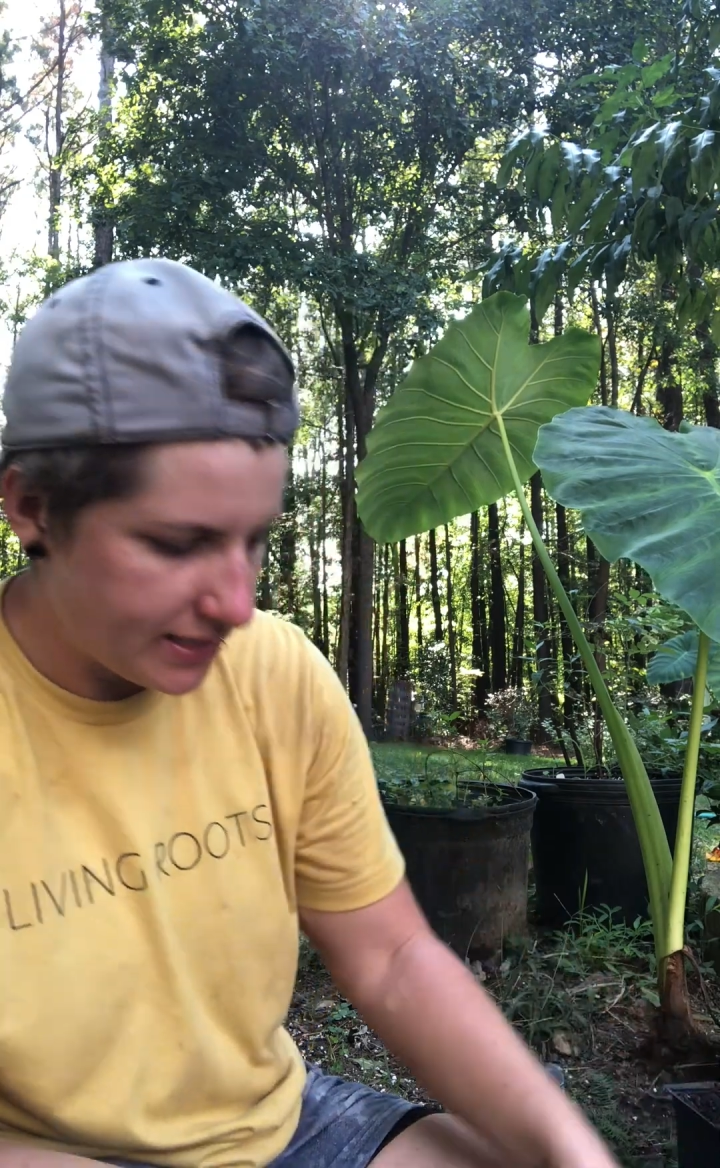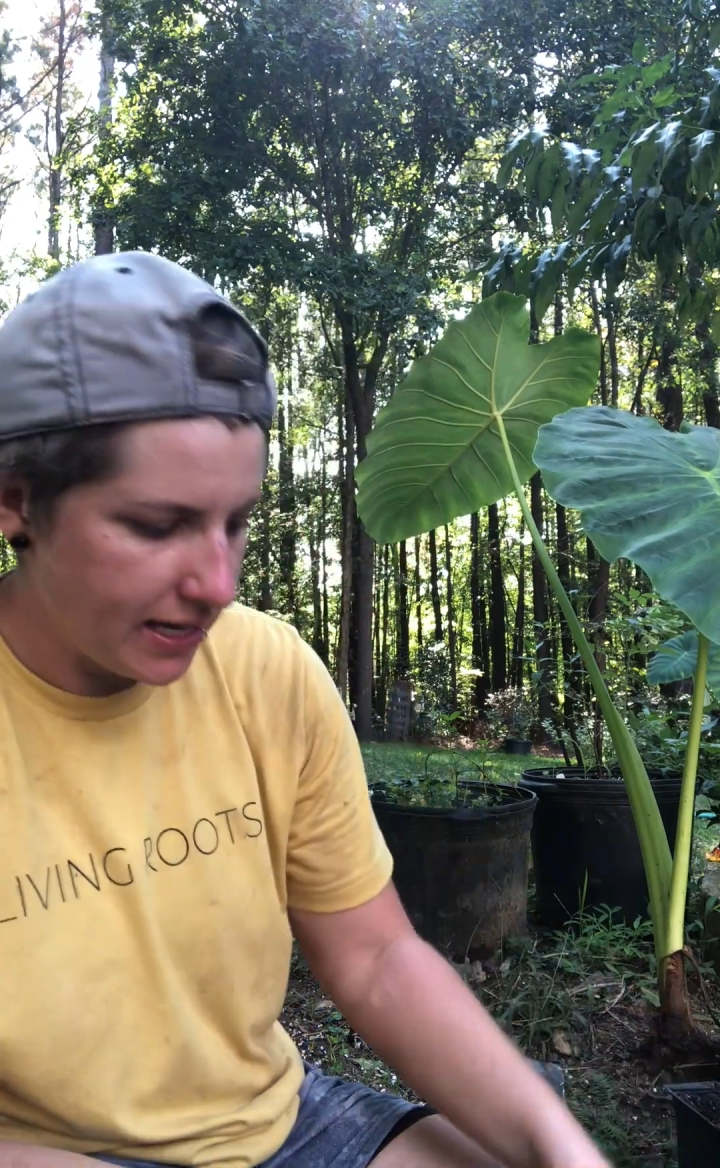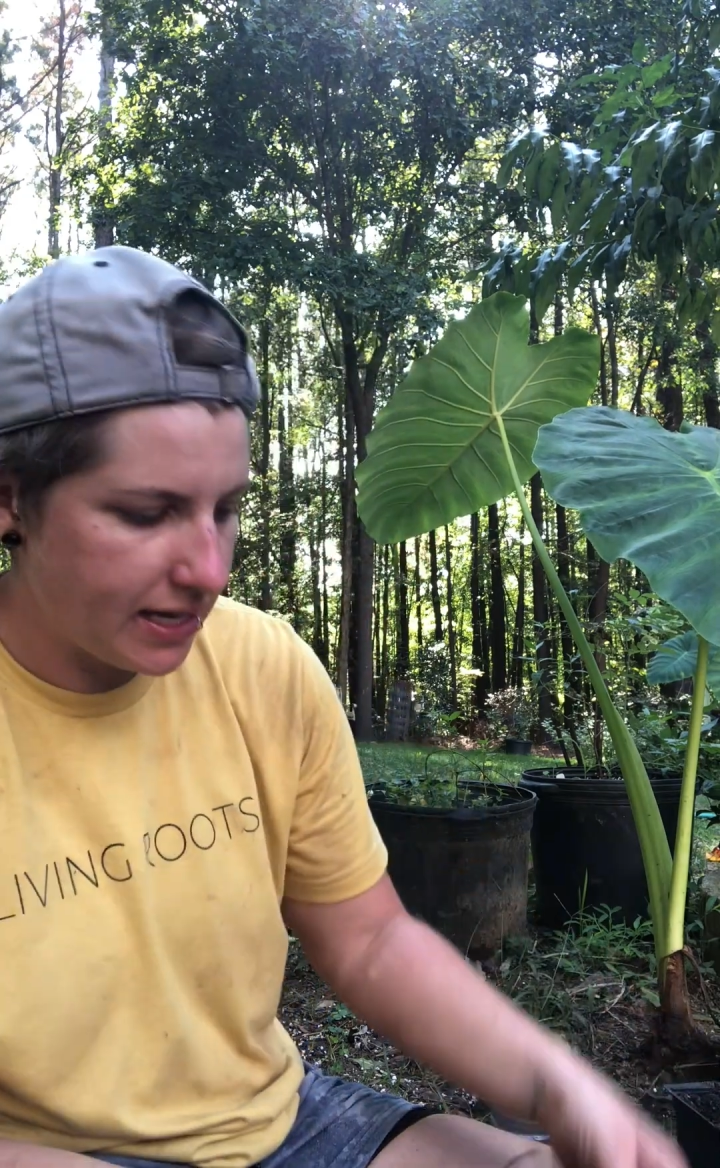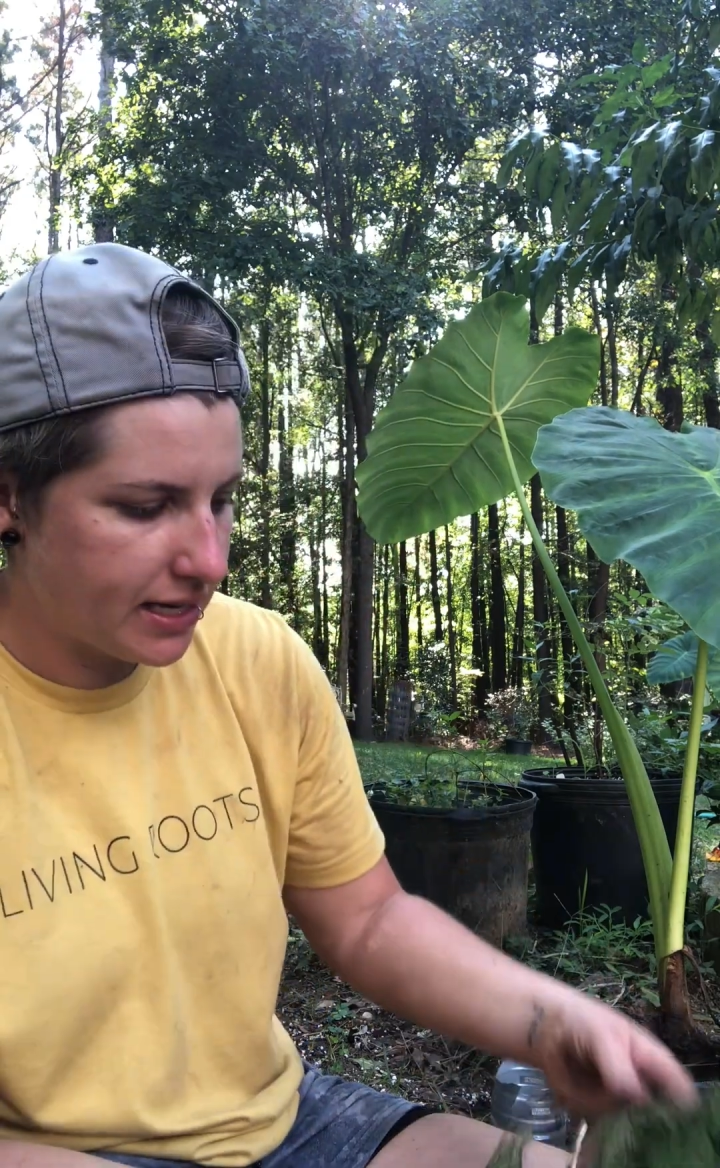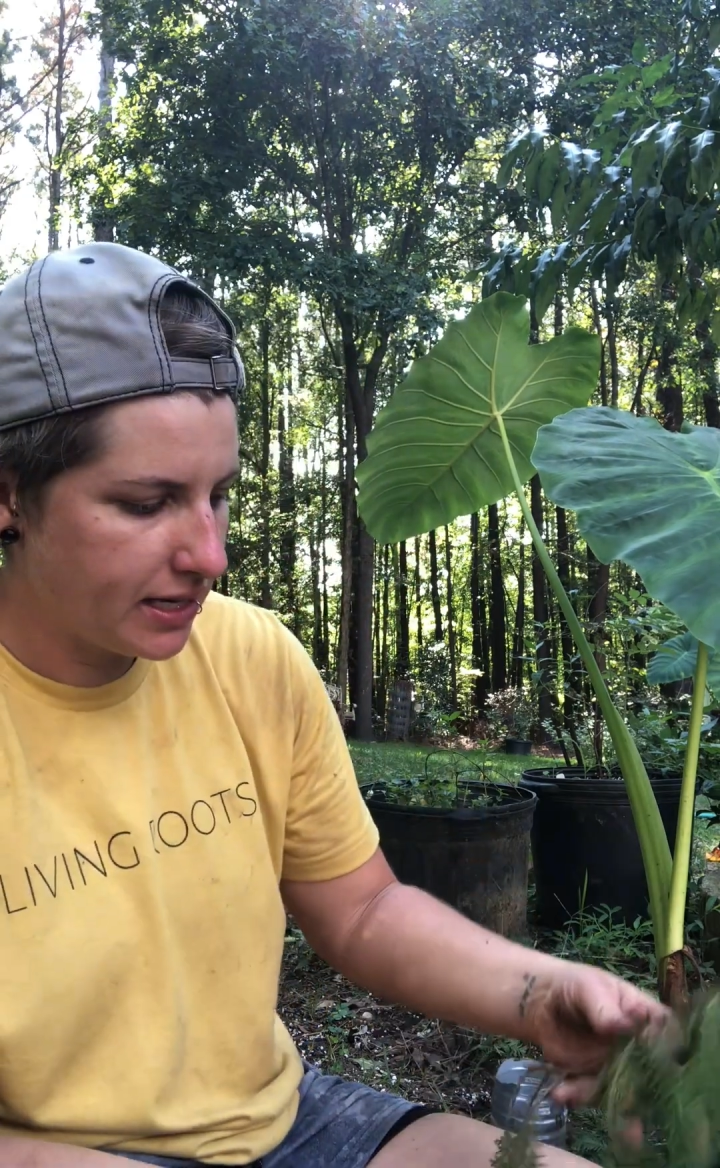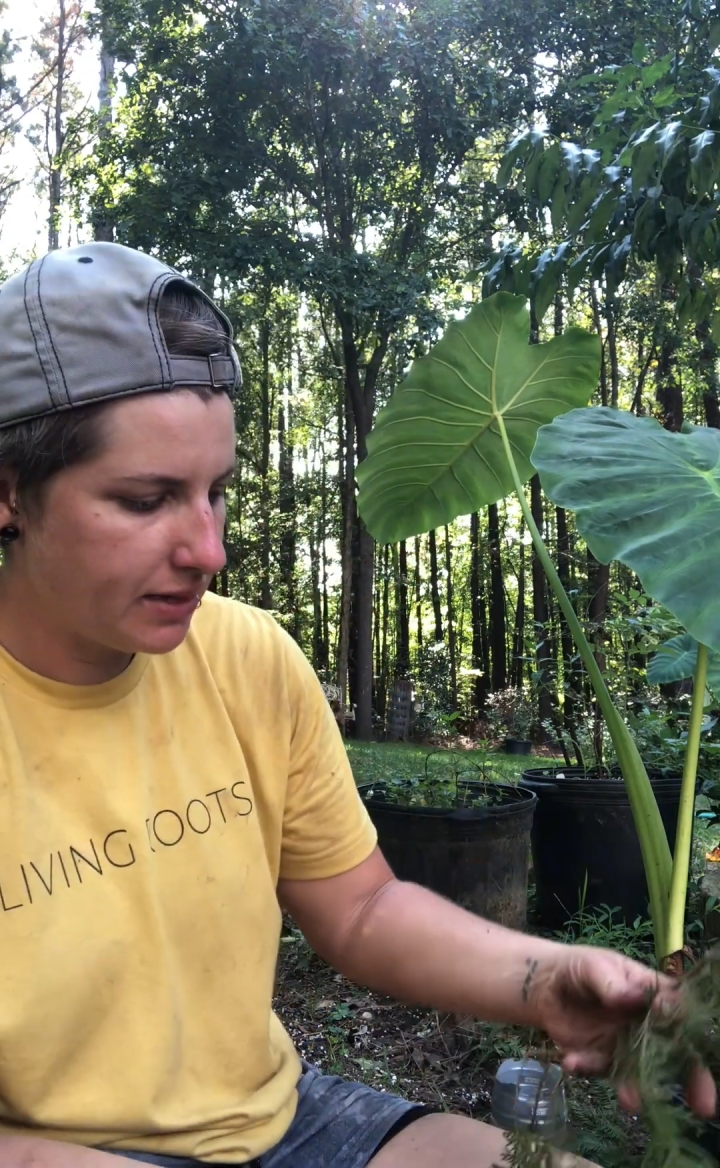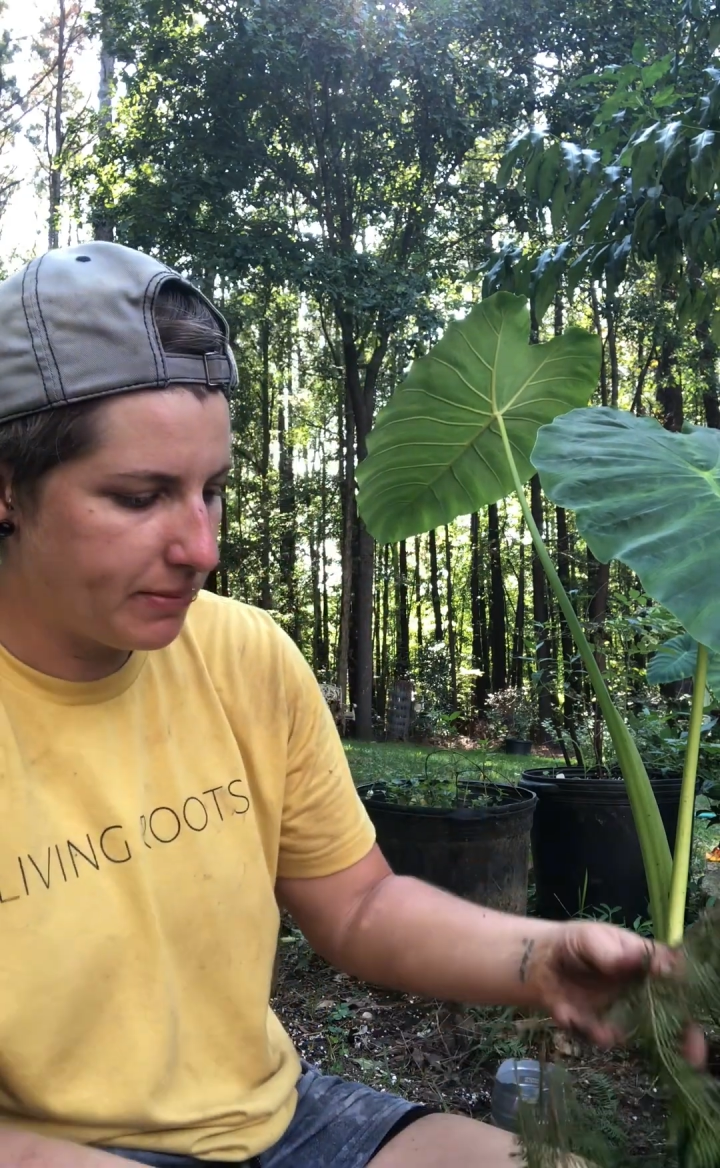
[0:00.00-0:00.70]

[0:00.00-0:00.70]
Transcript: take